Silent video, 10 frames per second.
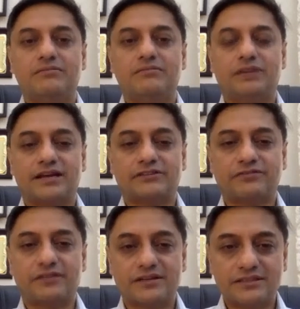But as
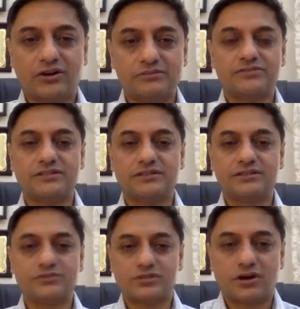far as the economy is
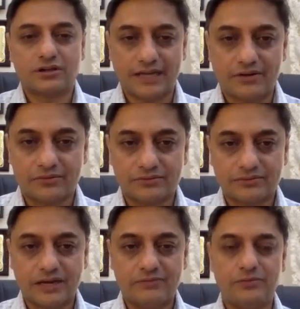concerned, it was locked
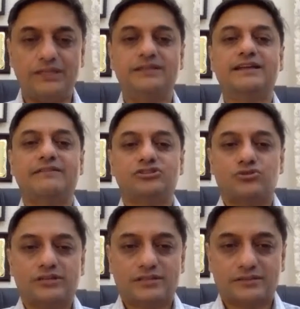down. I mean, we didn't
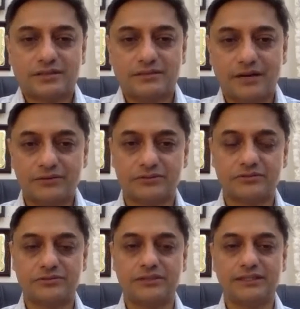have a choice
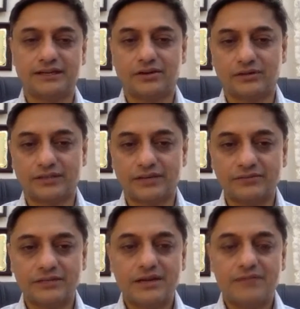about doing that
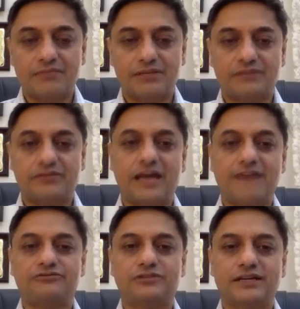lockdown,
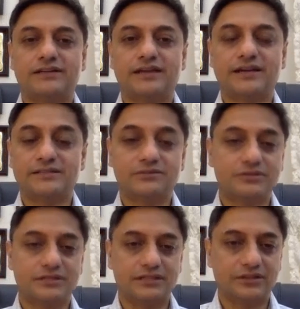but we have to
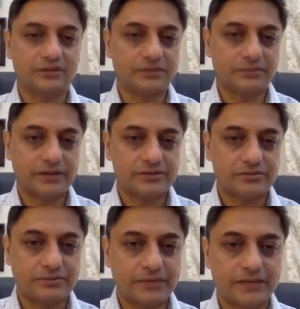recognize there was an economic
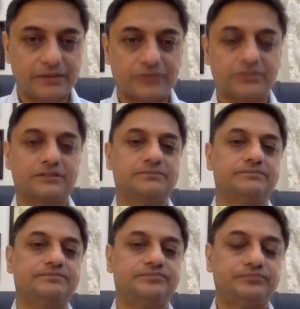price to be paid about it.